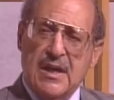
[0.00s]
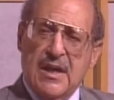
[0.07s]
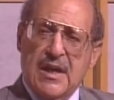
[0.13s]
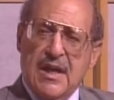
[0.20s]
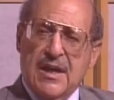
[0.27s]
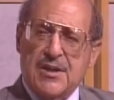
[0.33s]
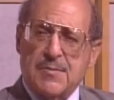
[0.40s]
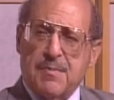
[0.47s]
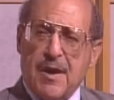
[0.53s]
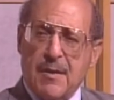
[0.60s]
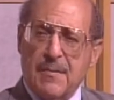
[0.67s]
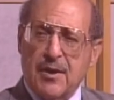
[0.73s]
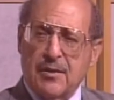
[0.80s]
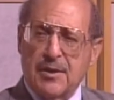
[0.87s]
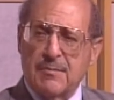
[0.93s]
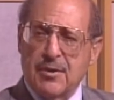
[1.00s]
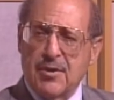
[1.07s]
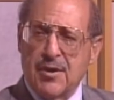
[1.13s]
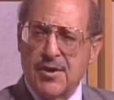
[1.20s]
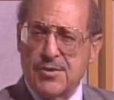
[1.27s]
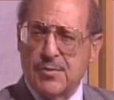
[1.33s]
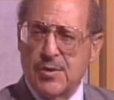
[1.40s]
And it's primarily
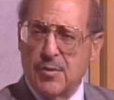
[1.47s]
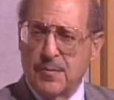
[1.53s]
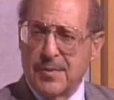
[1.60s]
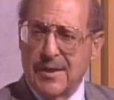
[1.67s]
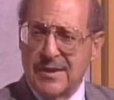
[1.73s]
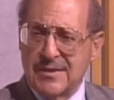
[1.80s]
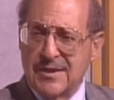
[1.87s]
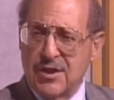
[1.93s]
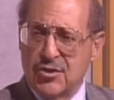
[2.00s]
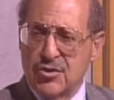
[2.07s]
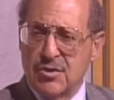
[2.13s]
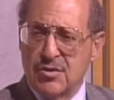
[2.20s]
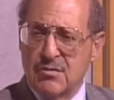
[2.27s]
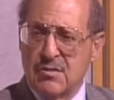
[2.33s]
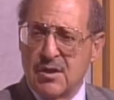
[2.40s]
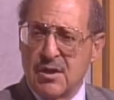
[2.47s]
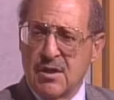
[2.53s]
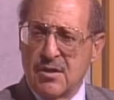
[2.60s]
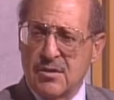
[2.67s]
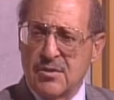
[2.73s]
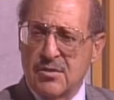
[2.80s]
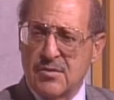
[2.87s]
because we don't pay attention
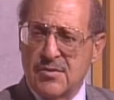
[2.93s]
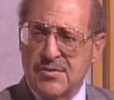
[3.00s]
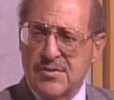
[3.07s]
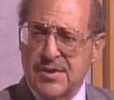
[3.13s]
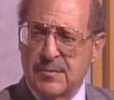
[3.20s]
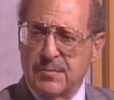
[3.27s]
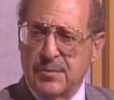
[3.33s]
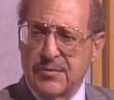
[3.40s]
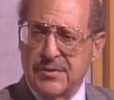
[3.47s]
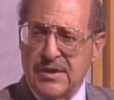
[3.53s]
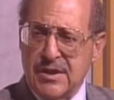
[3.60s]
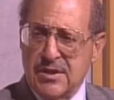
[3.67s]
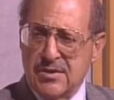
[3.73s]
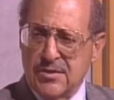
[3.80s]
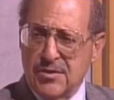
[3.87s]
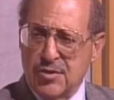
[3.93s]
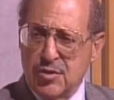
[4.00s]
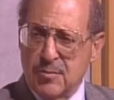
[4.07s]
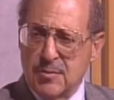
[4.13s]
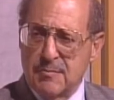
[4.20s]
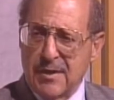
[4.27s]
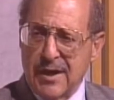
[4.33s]
to the simple needs of the
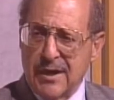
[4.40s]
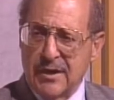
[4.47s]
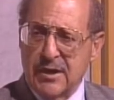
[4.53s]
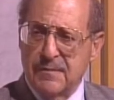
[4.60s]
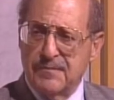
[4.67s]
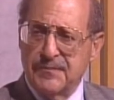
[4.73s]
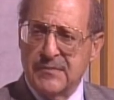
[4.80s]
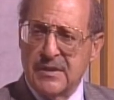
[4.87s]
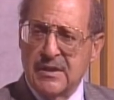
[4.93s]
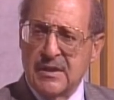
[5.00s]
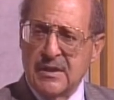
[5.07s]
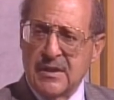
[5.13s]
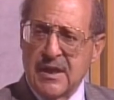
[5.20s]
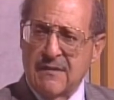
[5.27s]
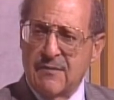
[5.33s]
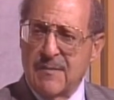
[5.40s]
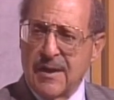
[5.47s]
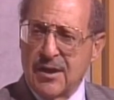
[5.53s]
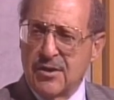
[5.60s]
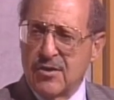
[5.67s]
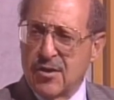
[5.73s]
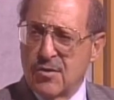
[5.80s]
human body.
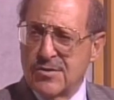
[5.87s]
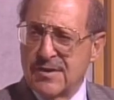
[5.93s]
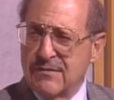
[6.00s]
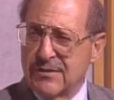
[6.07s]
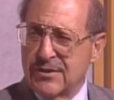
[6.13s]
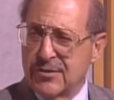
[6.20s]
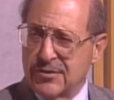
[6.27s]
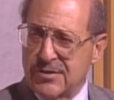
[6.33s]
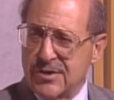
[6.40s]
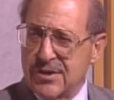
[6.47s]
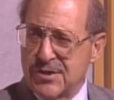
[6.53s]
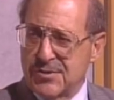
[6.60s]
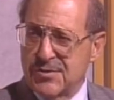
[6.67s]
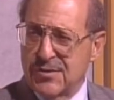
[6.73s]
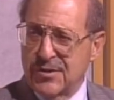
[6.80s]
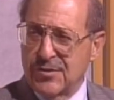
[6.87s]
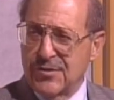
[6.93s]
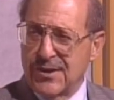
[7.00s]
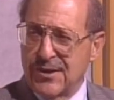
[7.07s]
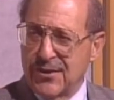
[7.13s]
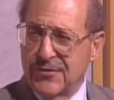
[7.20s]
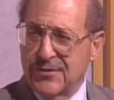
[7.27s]
Everybody knows, even little kids, if they go
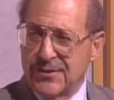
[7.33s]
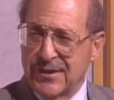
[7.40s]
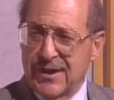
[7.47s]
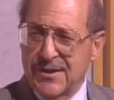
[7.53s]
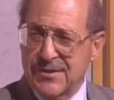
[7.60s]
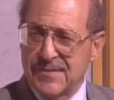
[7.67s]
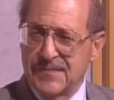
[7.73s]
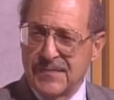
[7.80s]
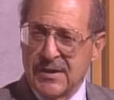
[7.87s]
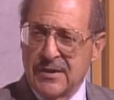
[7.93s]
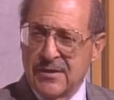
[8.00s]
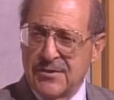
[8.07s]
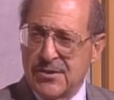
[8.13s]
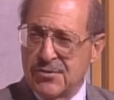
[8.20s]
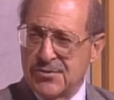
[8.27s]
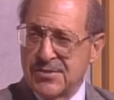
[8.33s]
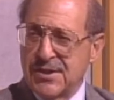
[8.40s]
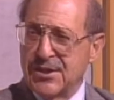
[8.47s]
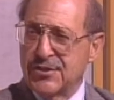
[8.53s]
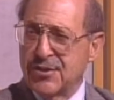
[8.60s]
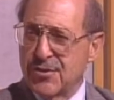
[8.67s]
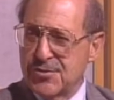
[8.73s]
to health class, that your
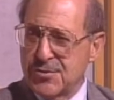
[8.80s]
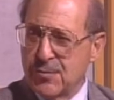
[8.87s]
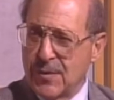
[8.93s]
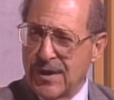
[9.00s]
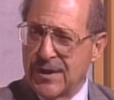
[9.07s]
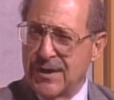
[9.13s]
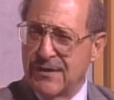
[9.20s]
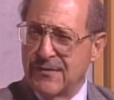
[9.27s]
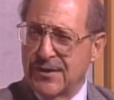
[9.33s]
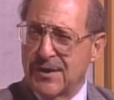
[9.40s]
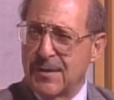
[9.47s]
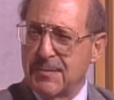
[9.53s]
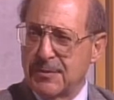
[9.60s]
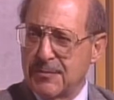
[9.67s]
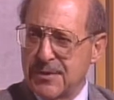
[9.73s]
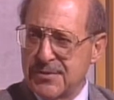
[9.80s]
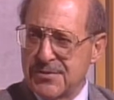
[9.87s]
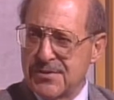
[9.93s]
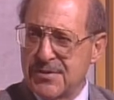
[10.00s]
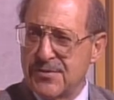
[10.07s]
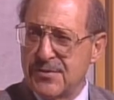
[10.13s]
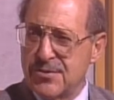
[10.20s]
skin goes away every couple of
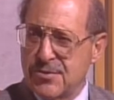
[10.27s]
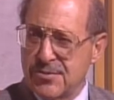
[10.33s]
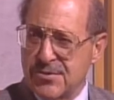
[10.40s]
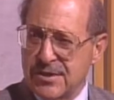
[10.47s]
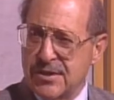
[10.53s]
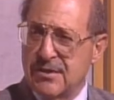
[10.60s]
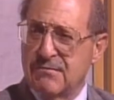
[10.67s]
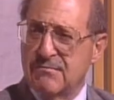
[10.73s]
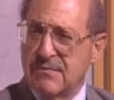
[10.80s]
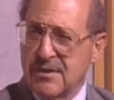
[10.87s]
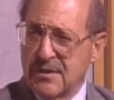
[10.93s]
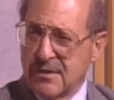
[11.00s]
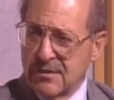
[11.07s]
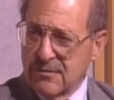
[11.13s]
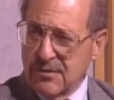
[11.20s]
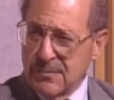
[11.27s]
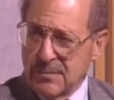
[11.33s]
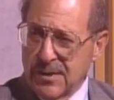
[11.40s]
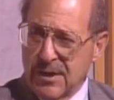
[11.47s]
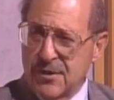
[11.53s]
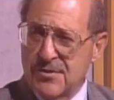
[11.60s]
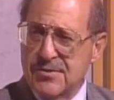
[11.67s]
months and the new skin
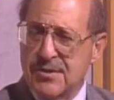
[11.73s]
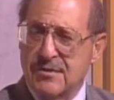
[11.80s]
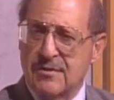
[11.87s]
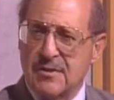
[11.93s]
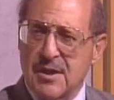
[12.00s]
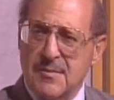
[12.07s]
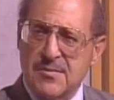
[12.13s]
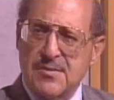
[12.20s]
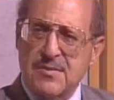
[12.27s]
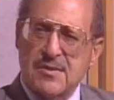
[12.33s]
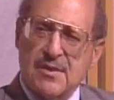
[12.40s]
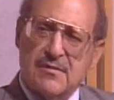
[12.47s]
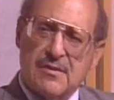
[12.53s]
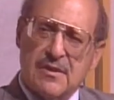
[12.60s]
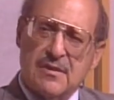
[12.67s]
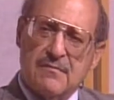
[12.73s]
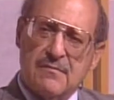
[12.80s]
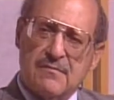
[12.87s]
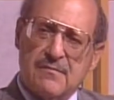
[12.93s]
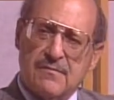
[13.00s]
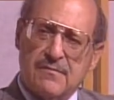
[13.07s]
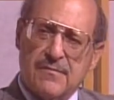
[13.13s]
repairs it and comes and
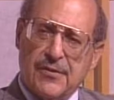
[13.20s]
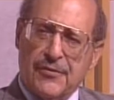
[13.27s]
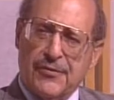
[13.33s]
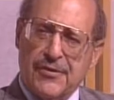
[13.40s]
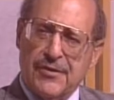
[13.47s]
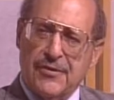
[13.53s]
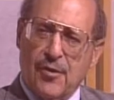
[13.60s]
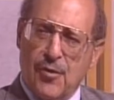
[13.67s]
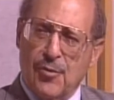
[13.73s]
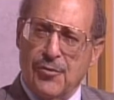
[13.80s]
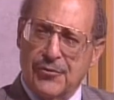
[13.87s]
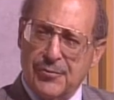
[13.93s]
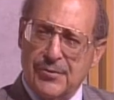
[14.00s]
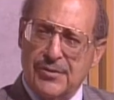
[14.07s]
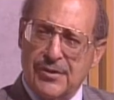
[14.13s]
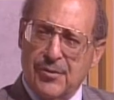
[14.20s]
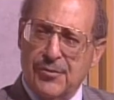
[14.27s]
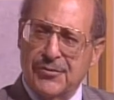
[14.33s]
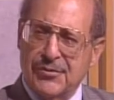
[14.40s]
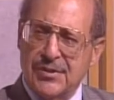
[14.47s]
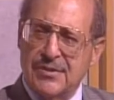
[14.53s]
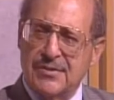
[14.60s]
fills in the holes when the
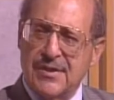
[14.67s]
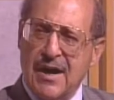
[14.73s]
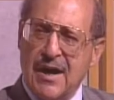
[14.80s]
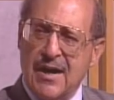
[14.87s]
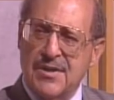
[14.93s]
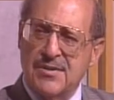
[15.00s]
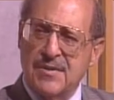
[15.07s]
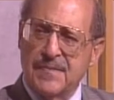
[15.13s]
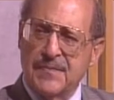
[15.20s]
old skin dies.